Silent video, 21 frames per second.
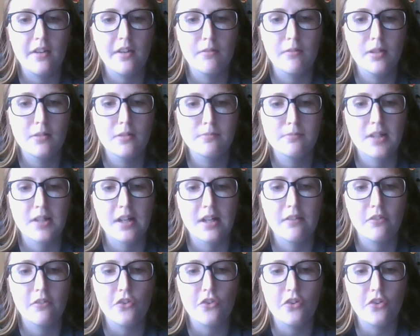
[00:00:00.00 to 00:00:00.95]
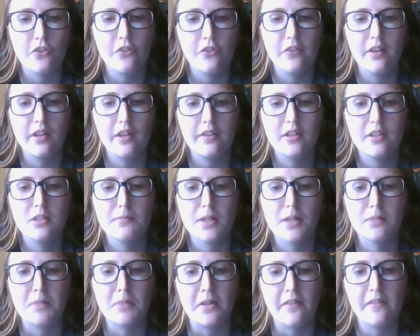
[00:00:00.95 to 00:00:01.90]
they went, but I was just sitting there
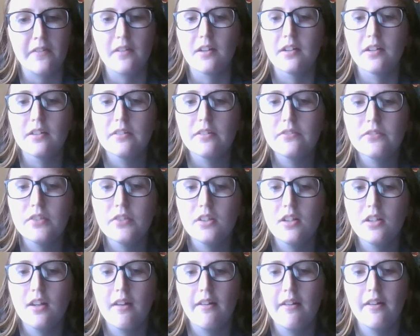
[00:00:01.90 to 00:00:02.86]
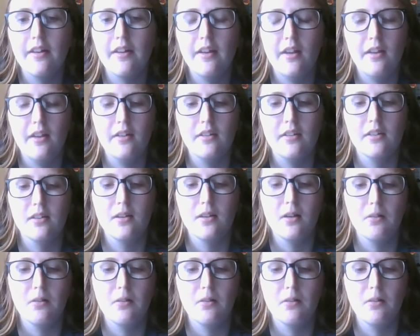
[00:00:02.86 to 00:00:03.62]
by myself. And,